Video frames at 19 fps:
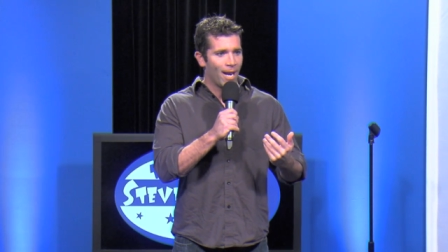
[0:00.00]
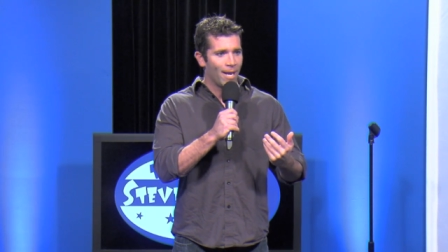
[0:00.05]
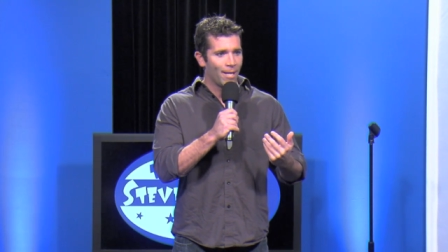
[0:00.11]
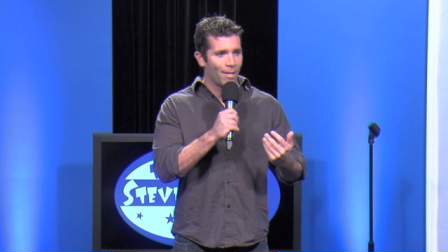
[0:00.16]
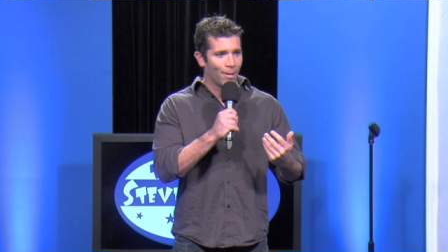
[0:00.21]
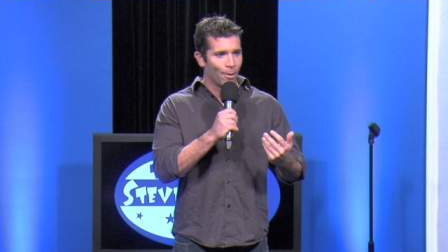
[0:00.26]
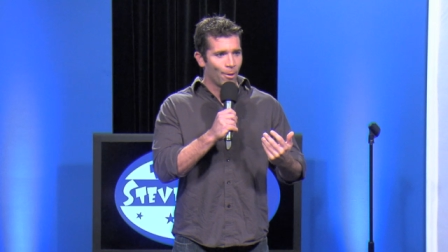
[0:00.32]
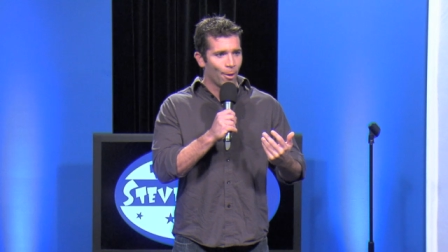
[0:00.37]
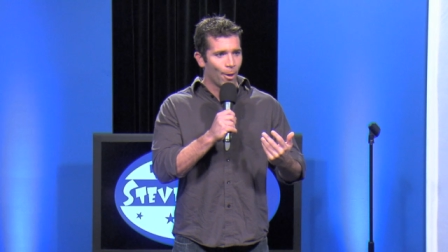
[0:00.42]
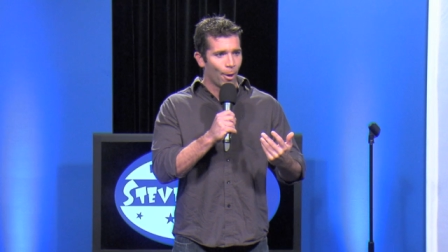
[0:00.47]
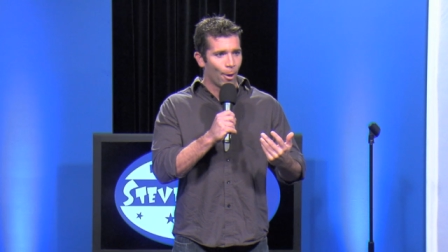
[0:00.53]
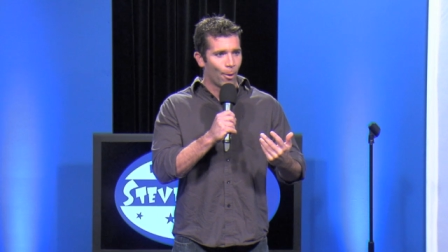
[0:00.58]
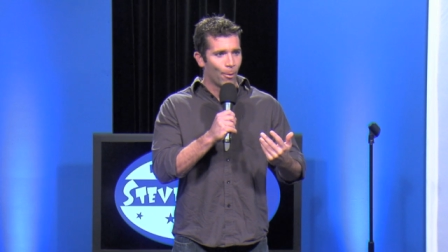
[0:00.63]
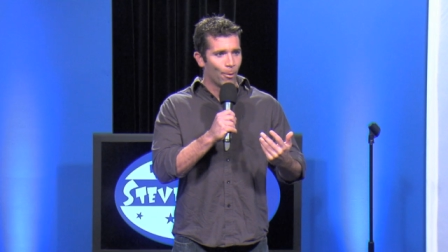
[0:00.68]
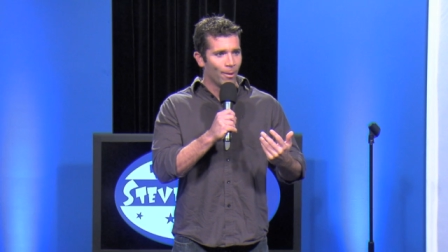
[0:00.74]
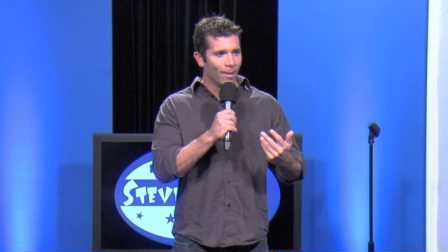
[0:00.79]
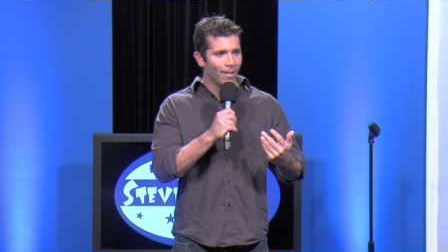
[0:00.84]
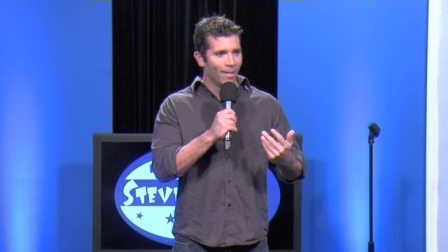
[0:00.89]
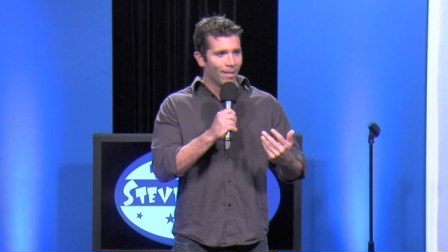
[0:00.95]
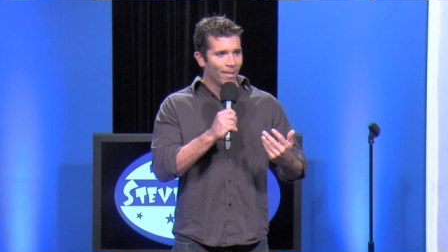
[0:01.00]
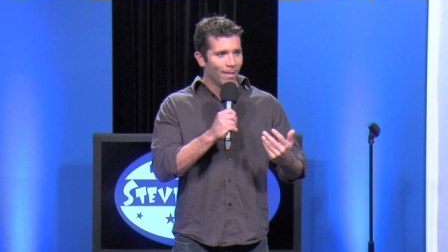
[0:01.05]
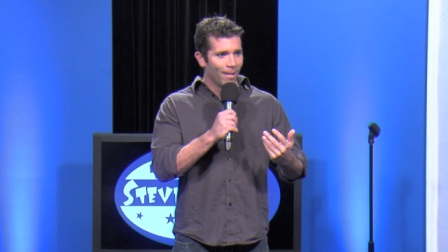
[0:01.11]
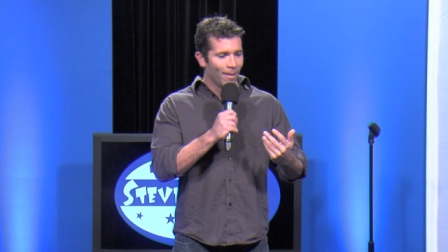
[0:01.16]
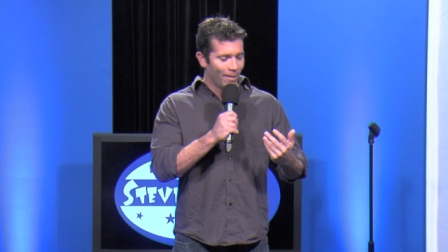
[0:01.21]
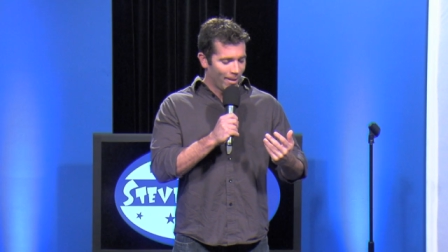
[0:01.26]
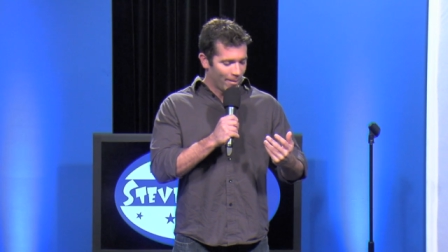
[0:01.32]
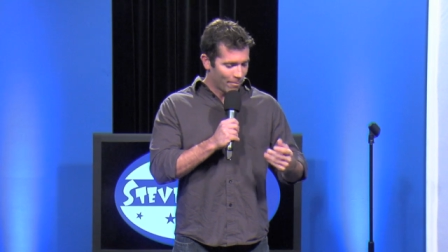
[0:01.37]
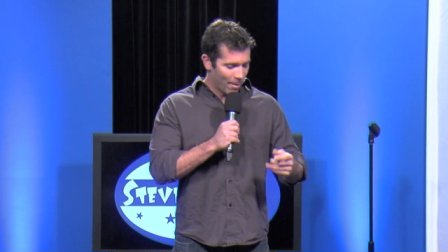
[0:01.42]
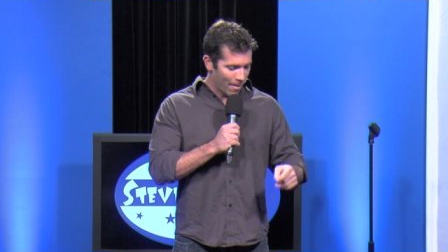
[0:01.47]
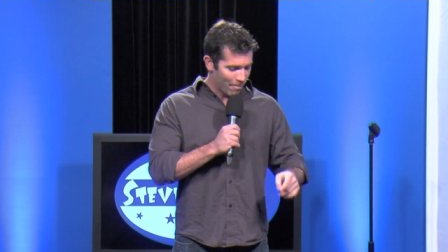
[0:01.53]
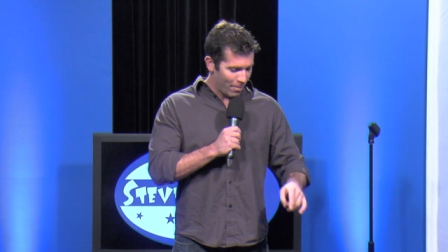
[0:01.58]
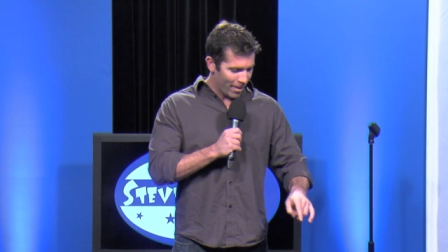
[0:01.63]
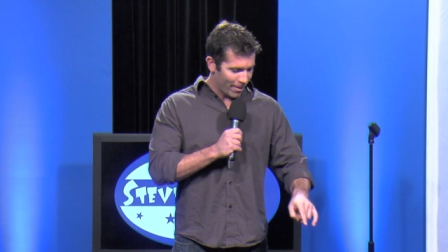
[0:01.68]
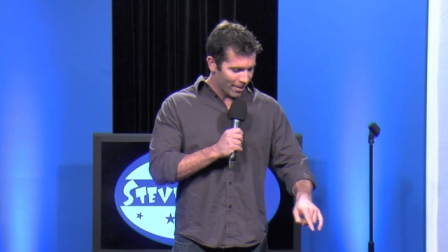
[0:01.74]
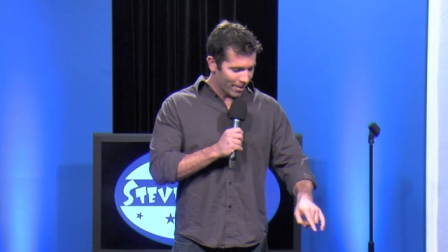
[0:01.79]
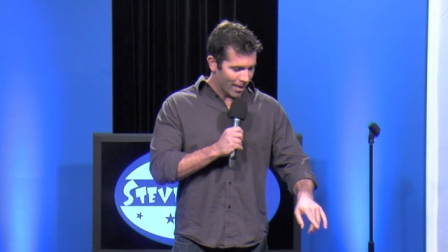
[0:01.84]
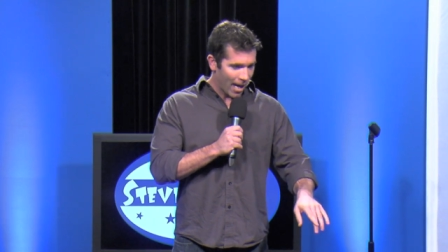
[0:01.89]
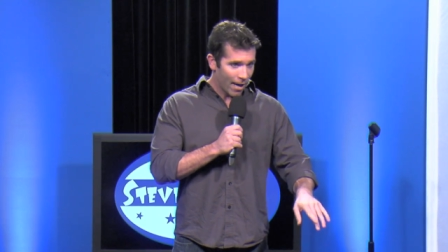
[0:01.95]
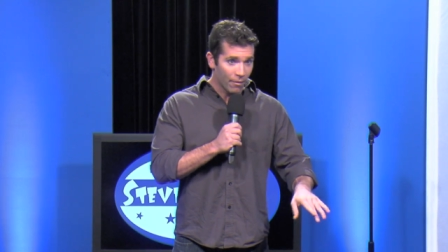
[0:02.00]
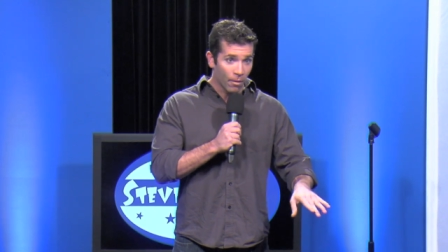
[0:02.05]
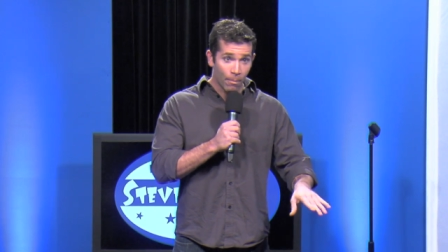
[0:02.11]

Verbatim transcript: I need to know that my pizza's out